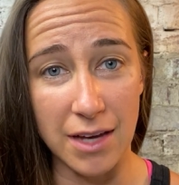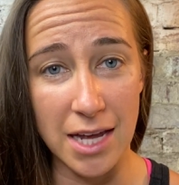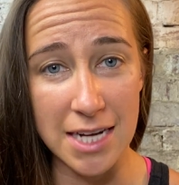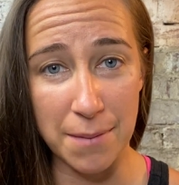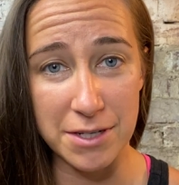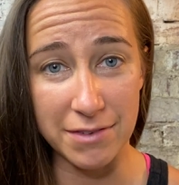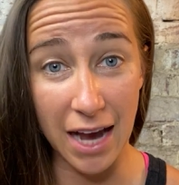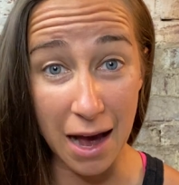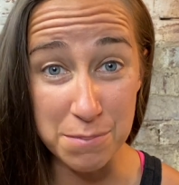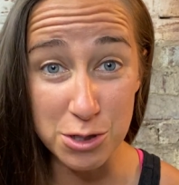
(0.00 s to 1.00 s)
Adaptiv
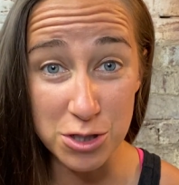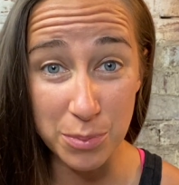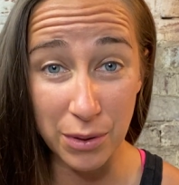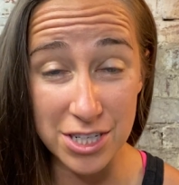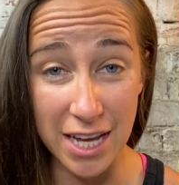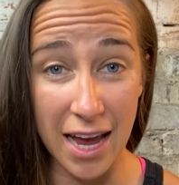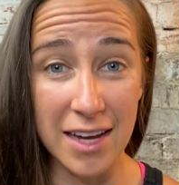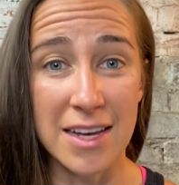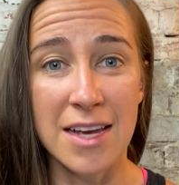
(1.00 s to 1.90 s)
capsules per day,